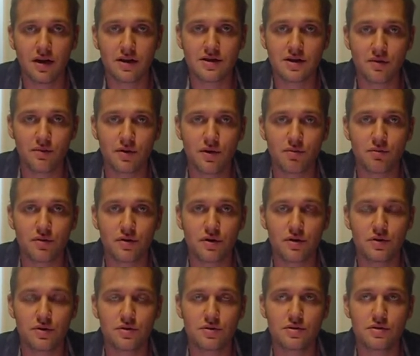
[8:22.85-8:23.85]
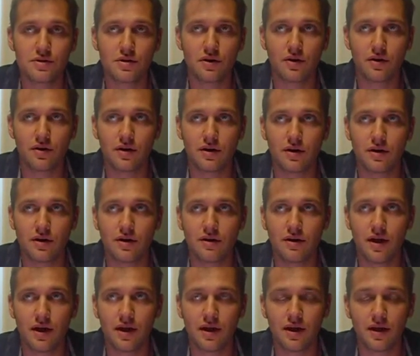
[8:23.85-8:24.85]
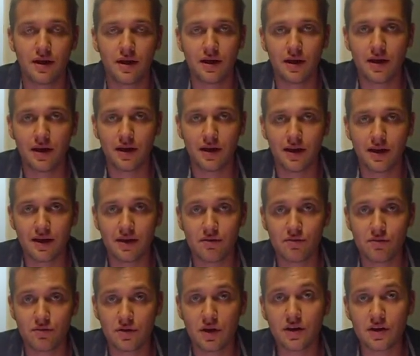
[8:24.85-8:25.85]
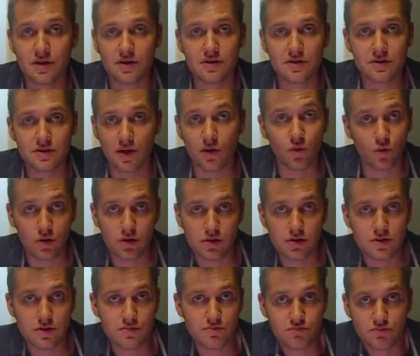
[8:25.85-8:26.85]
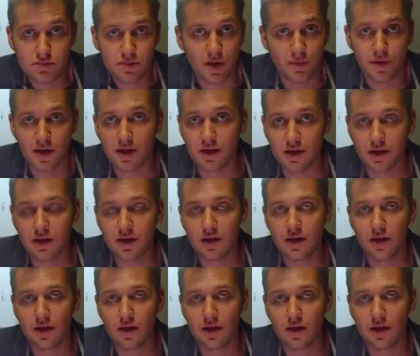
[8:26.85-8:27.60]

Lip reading: Some of the pros are that it works. I mean,